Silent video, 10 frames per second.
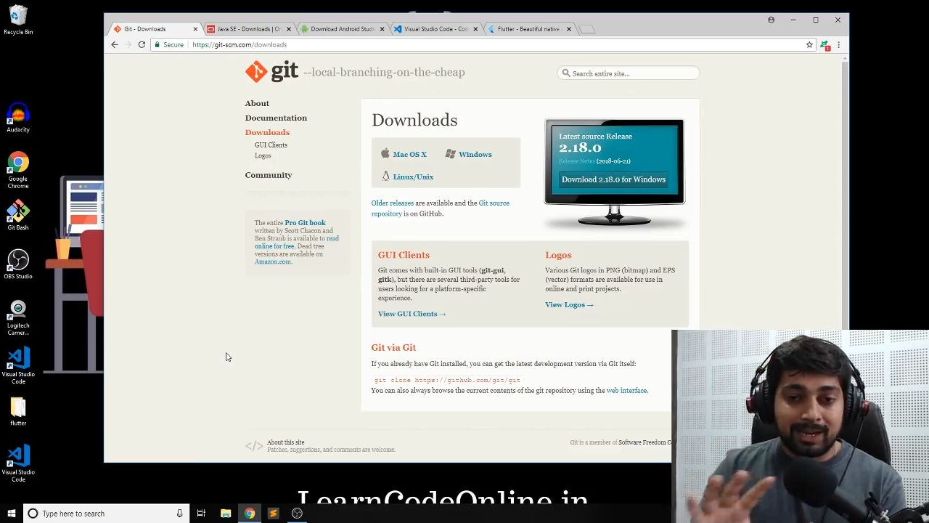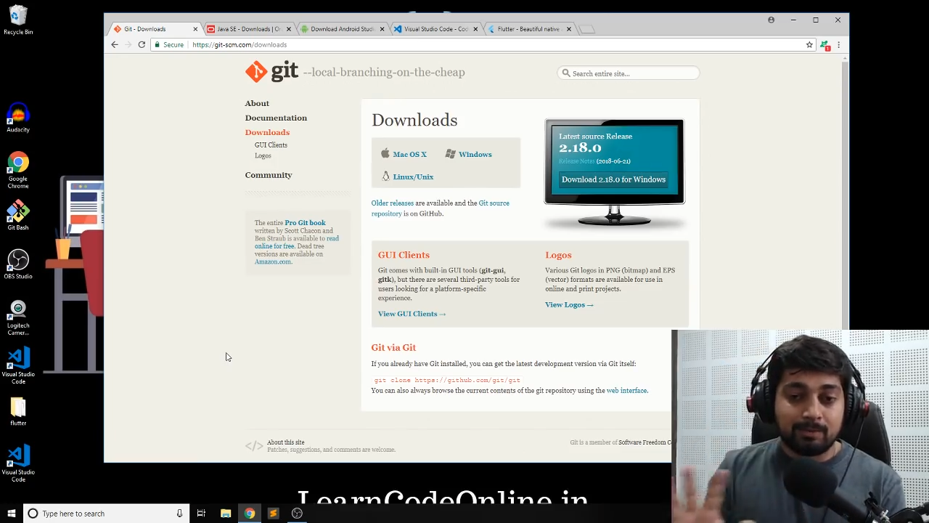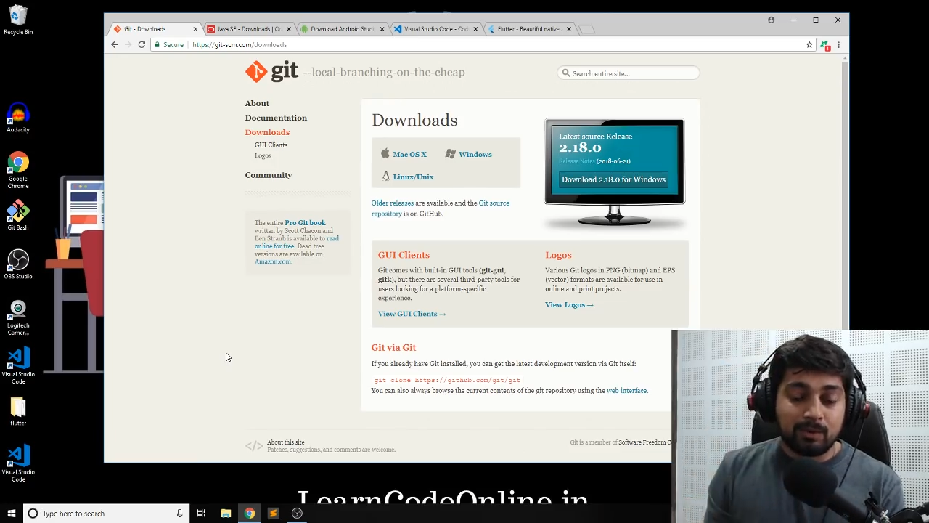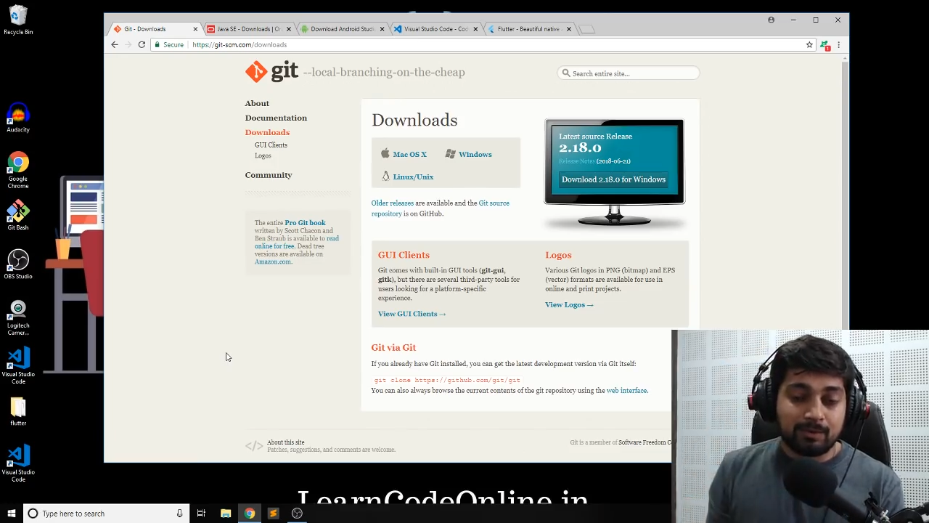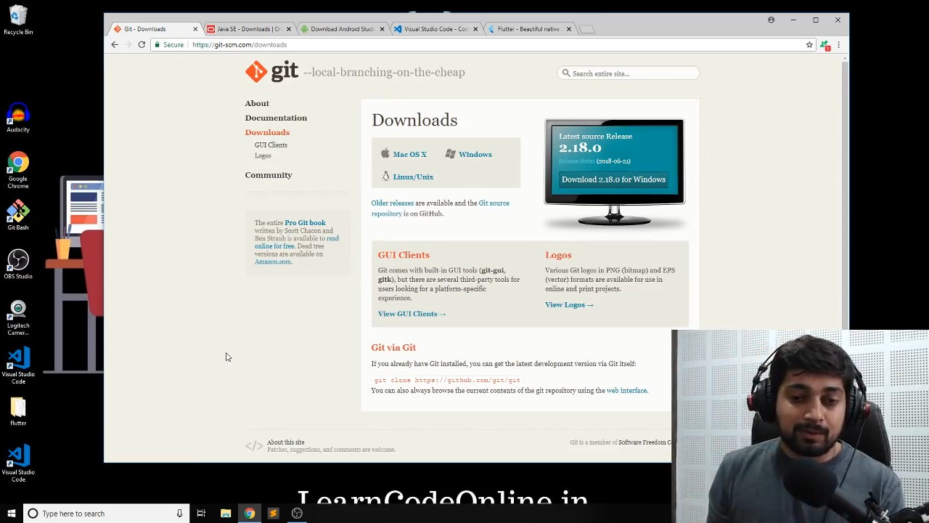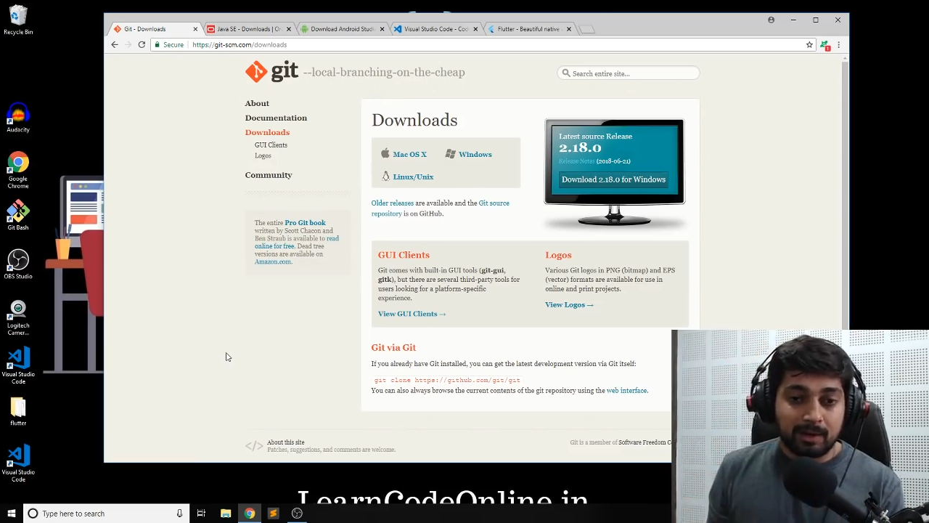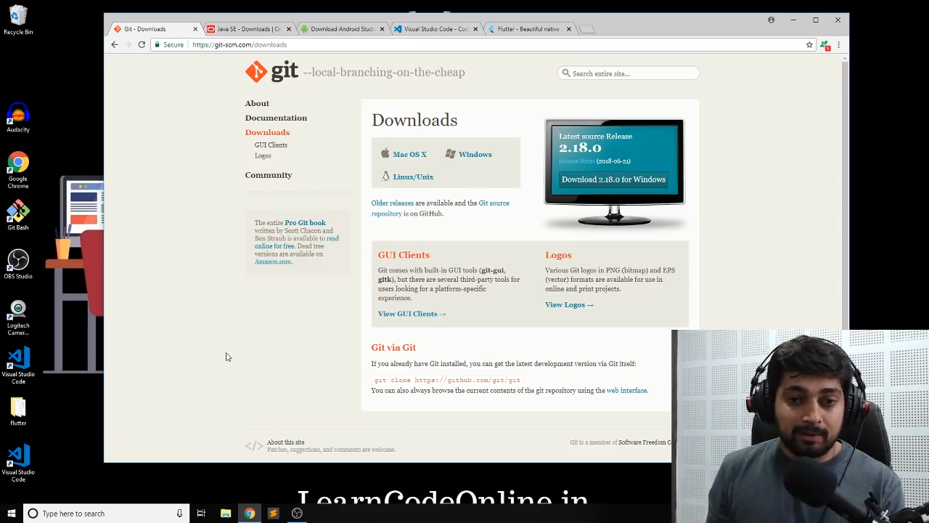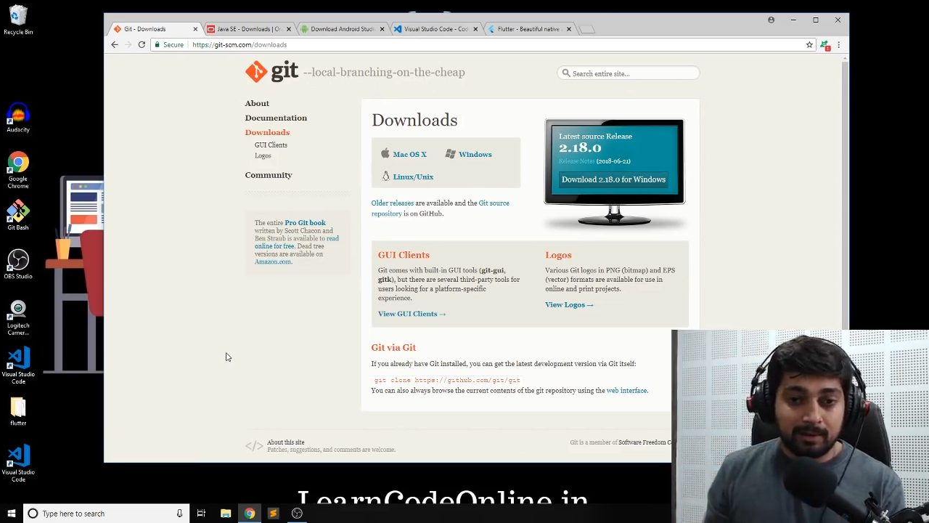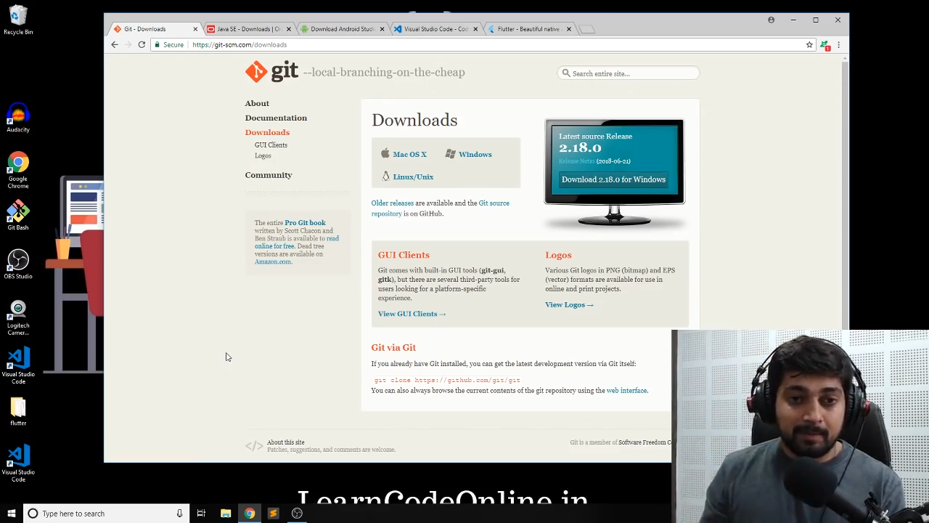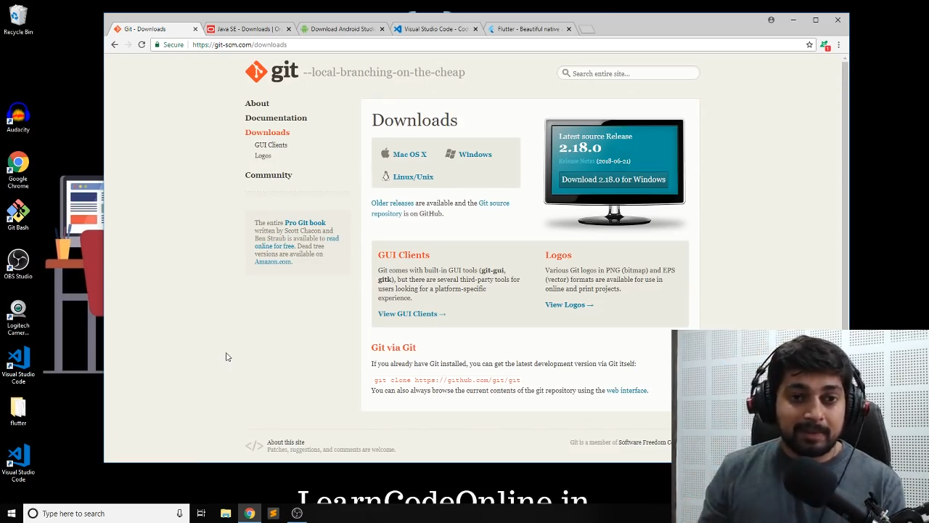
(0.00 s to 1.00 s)
and move
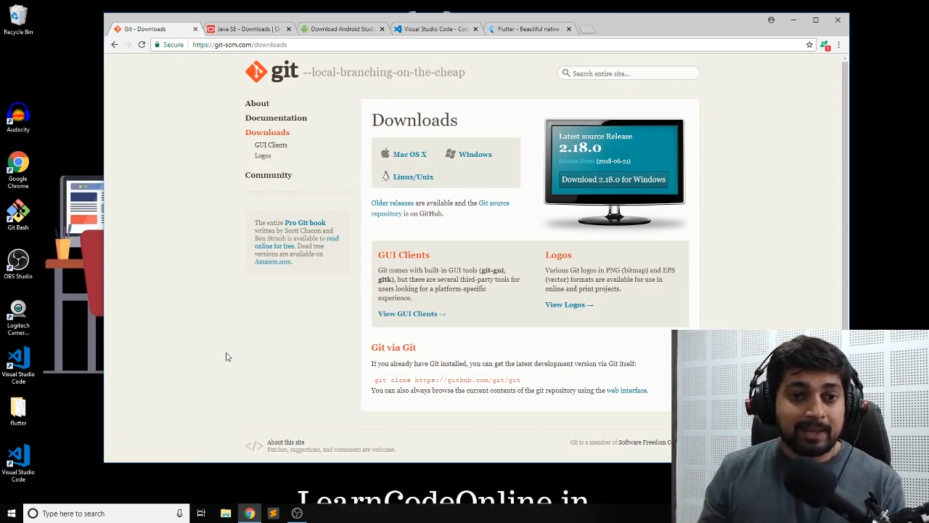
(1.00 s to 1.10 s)
further.